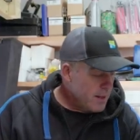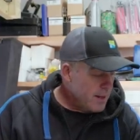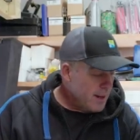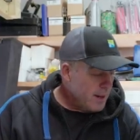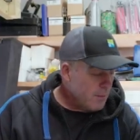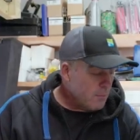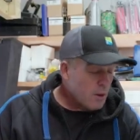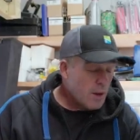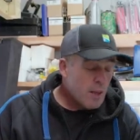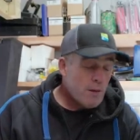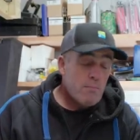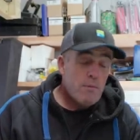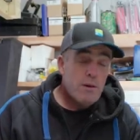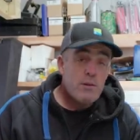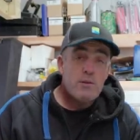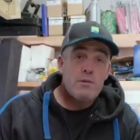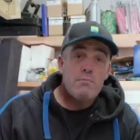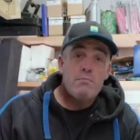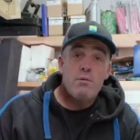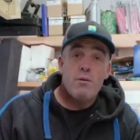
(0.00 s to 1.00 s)
one of the
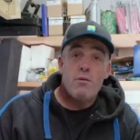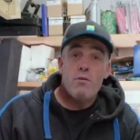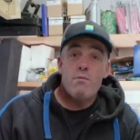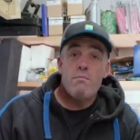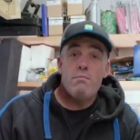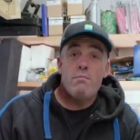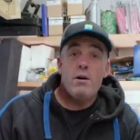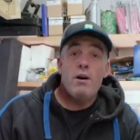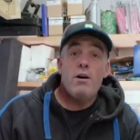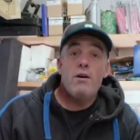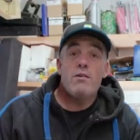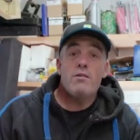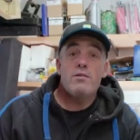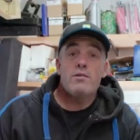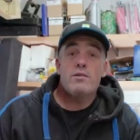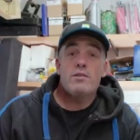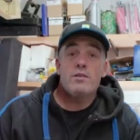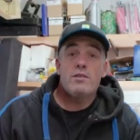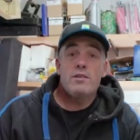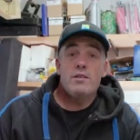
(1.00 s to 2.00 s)
most important
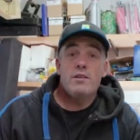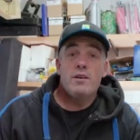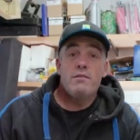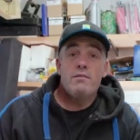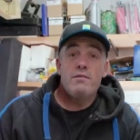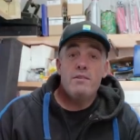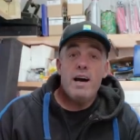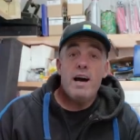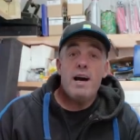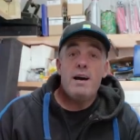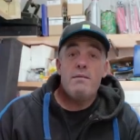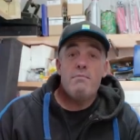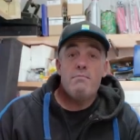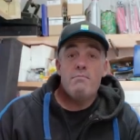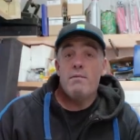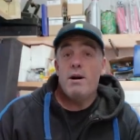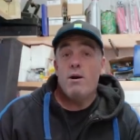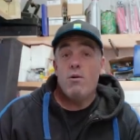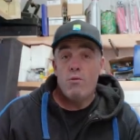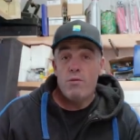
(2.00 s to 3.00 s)
parts of that,
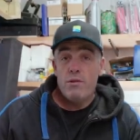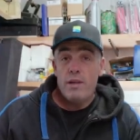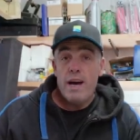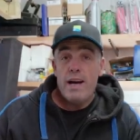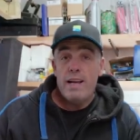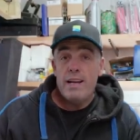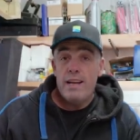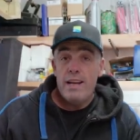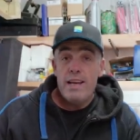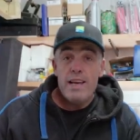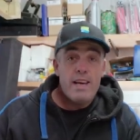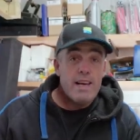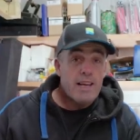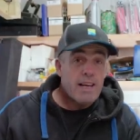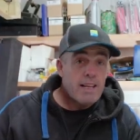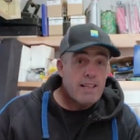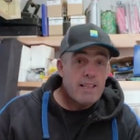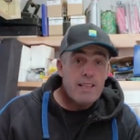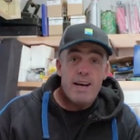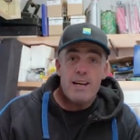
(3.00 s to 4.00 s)
or that league
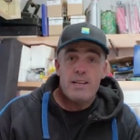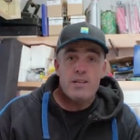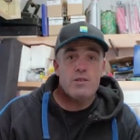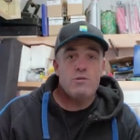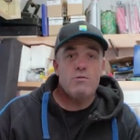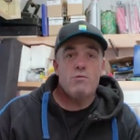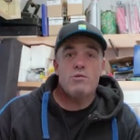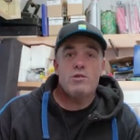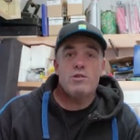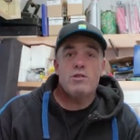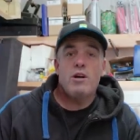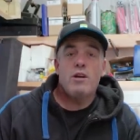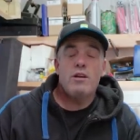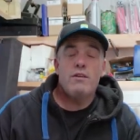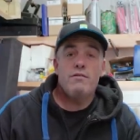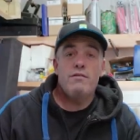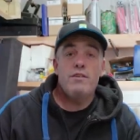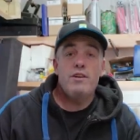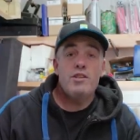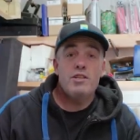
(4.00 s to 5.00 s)
in that sort of style
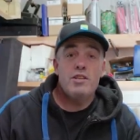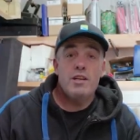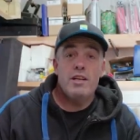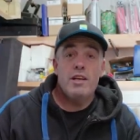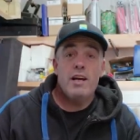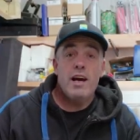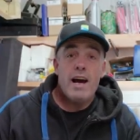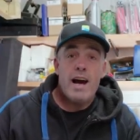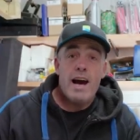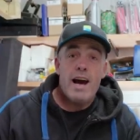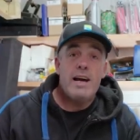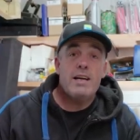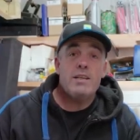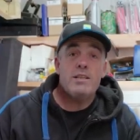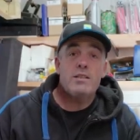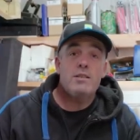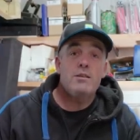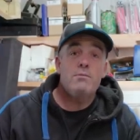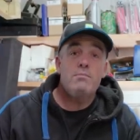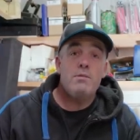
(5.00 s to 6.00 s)
of fishing,
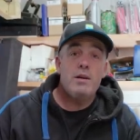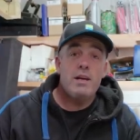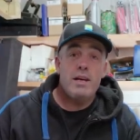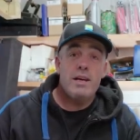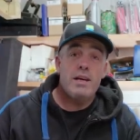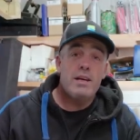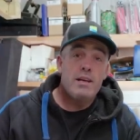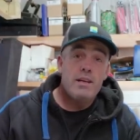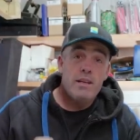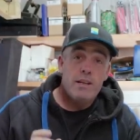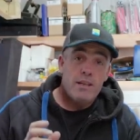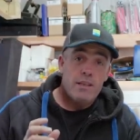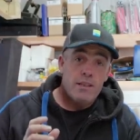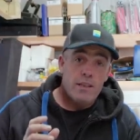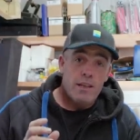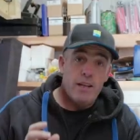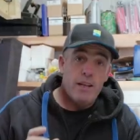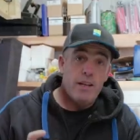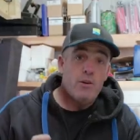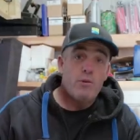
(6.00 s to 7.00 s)
has to be
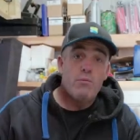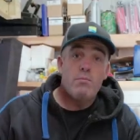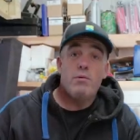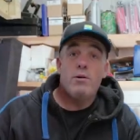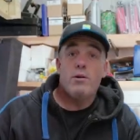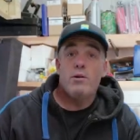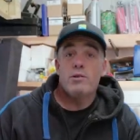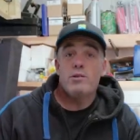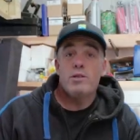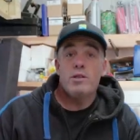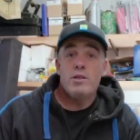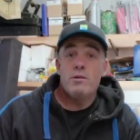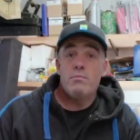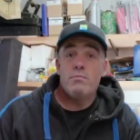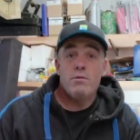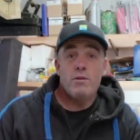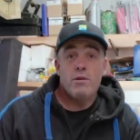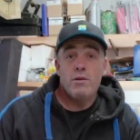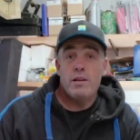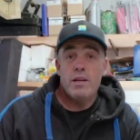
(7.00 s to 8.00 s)
the little pots that you
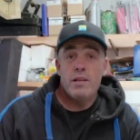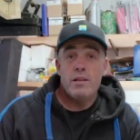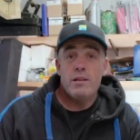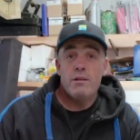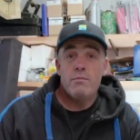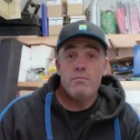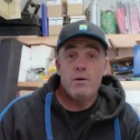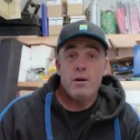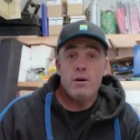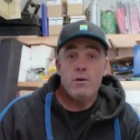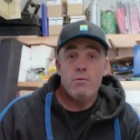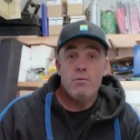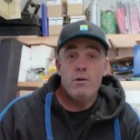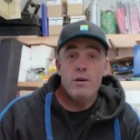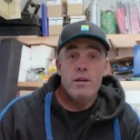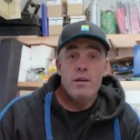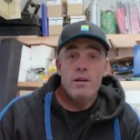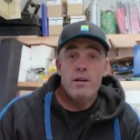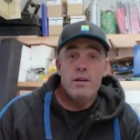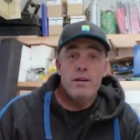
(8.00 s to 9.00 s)
put on the end of the pole.
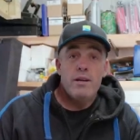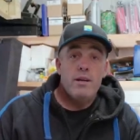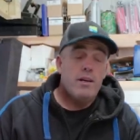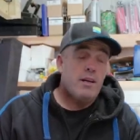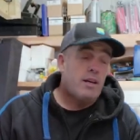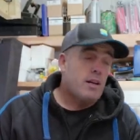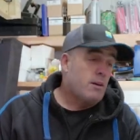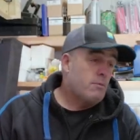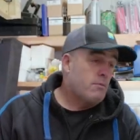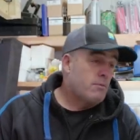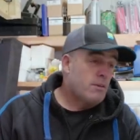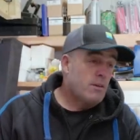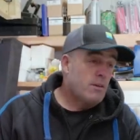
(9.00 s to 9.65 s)
You know,